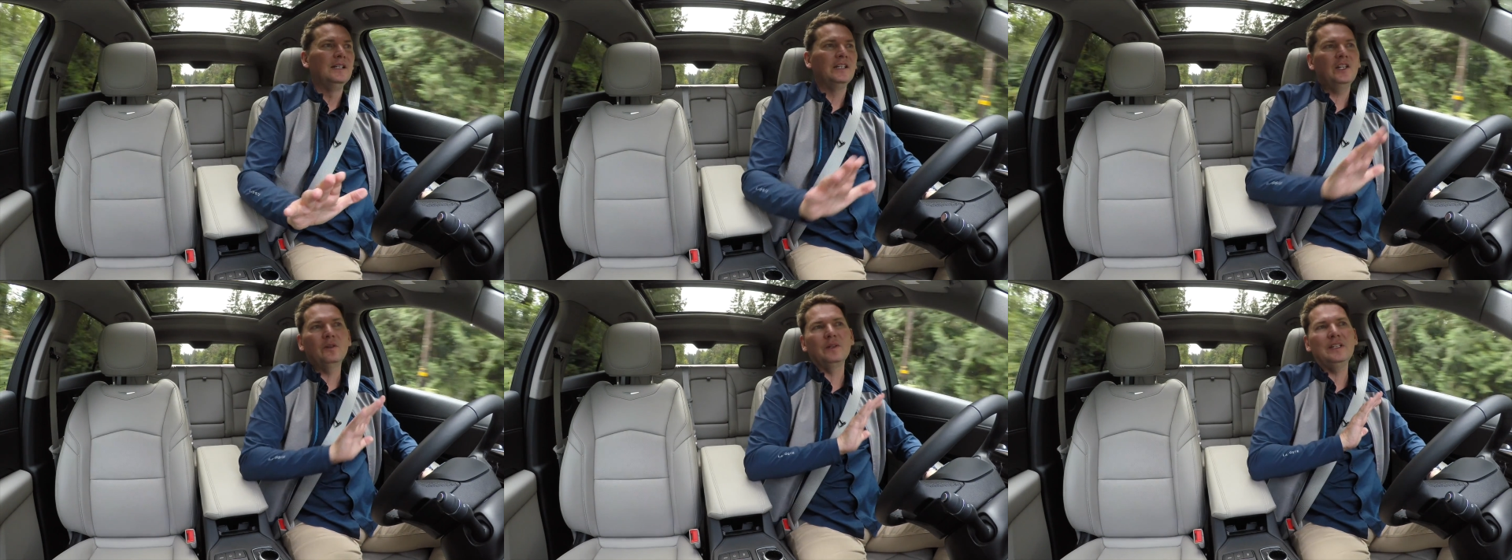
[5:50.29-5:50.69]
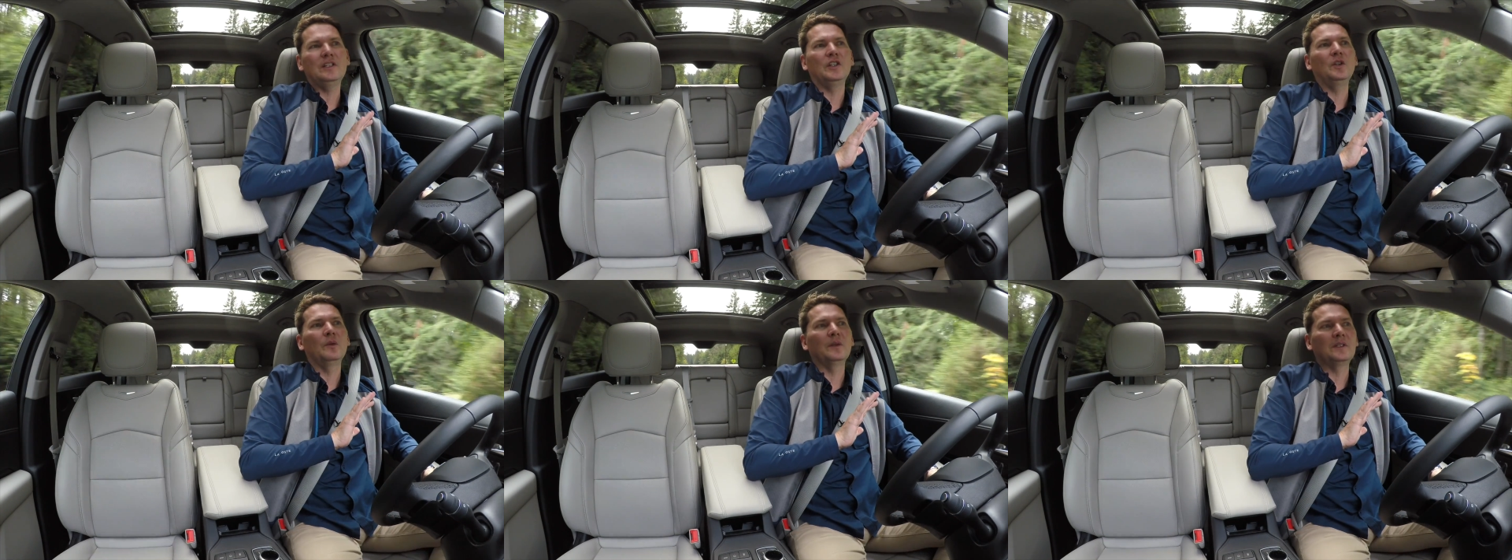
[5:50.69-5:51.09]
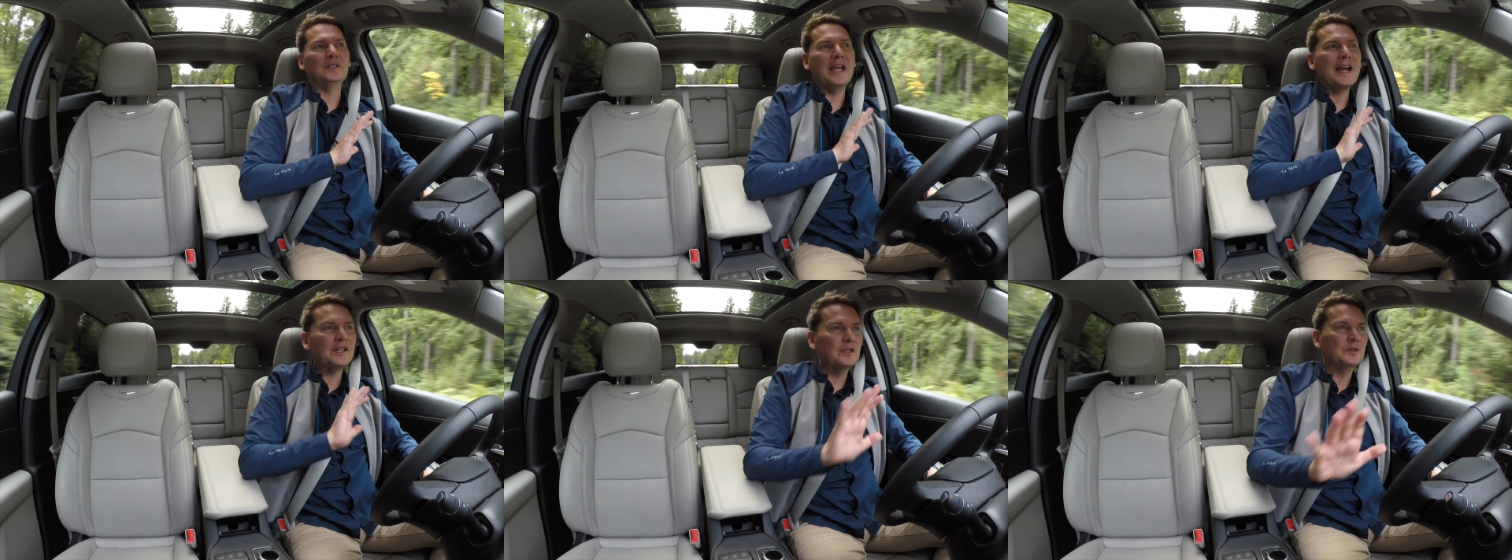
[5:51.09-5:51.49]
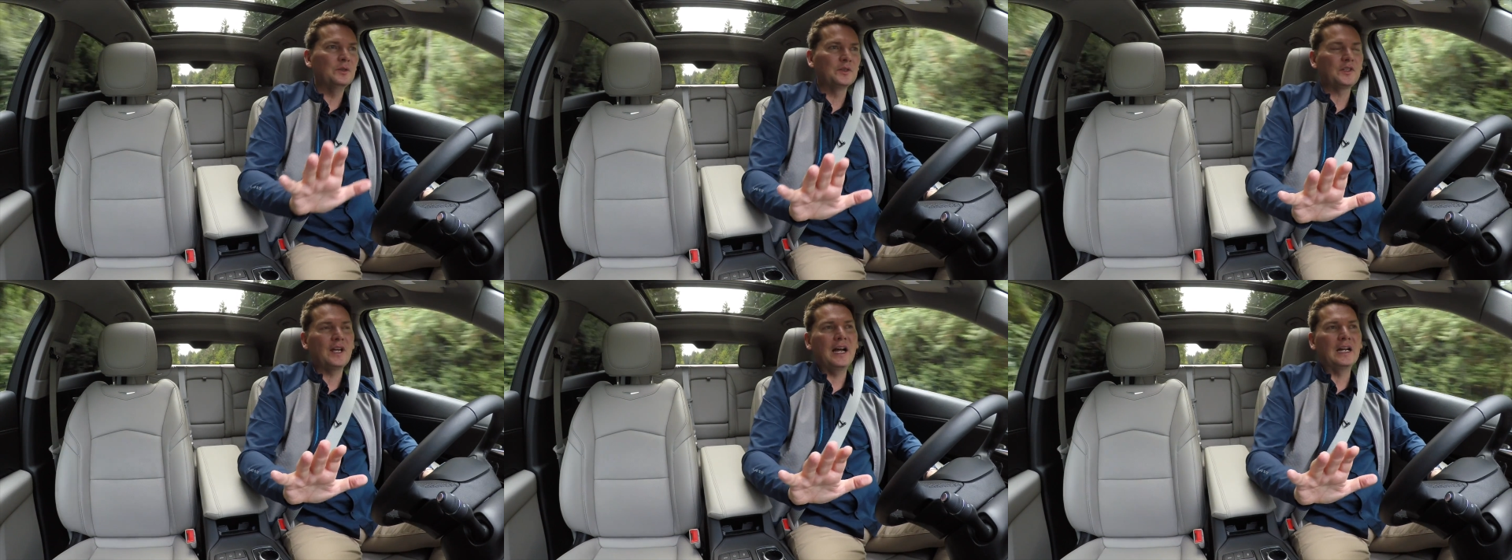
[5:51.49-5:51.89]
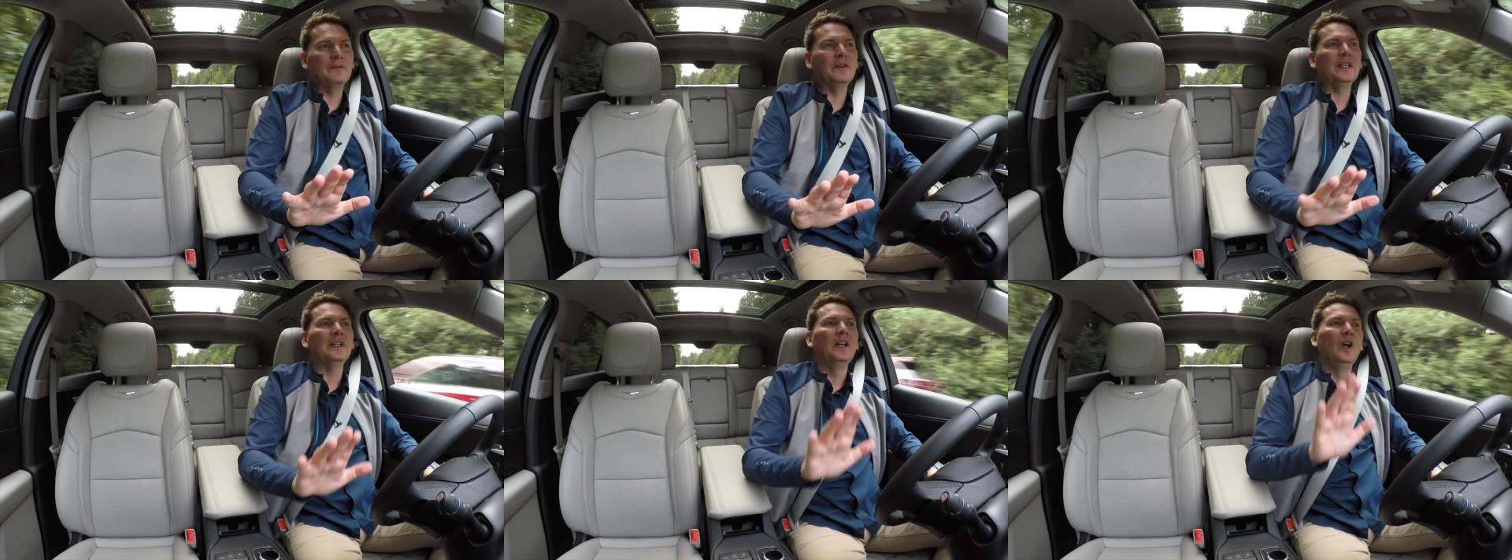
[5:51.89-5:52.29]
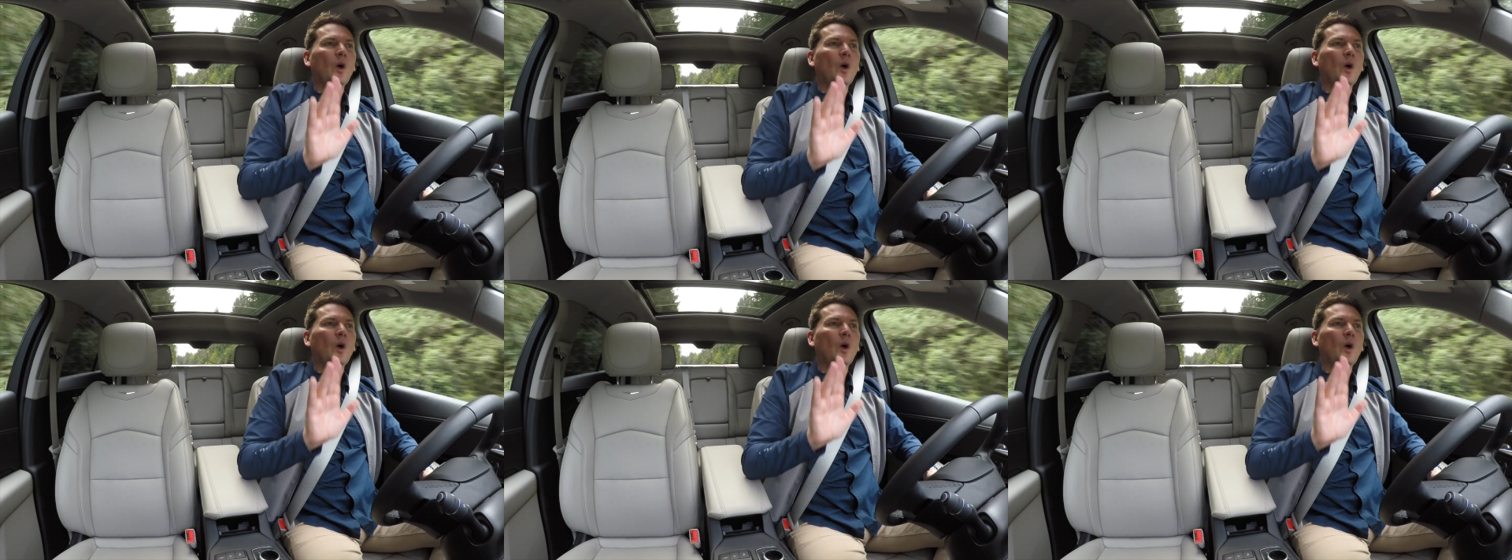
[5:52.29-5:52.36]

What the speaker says: You don't need to know the technical side of it.